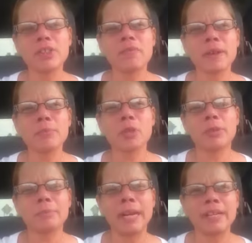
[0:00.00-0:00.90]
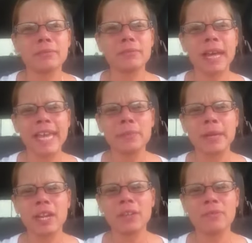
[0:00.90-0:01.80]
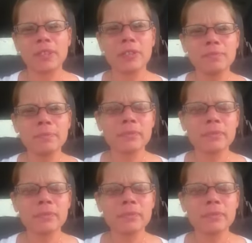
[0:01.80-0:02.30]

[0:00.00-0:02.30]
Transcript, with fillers: in November when my I had my unfill,